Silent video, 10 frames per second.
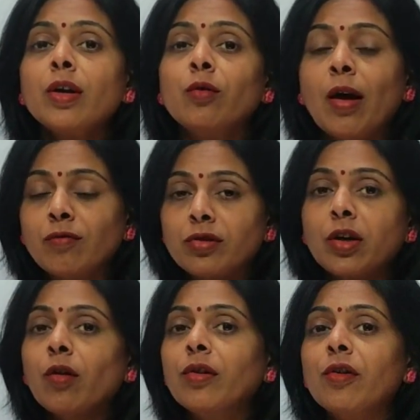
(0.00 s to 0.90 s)
You have to take
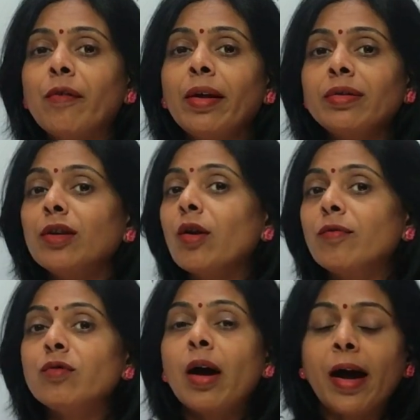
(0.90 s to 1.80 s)
out your dress and you have
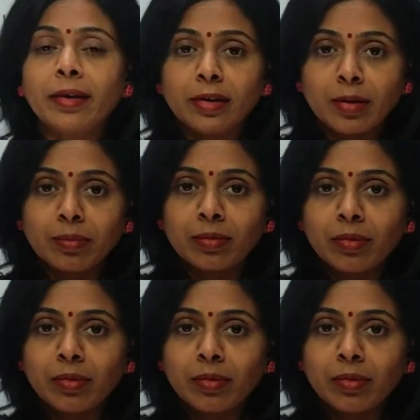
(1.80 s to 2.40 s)
to iron it up.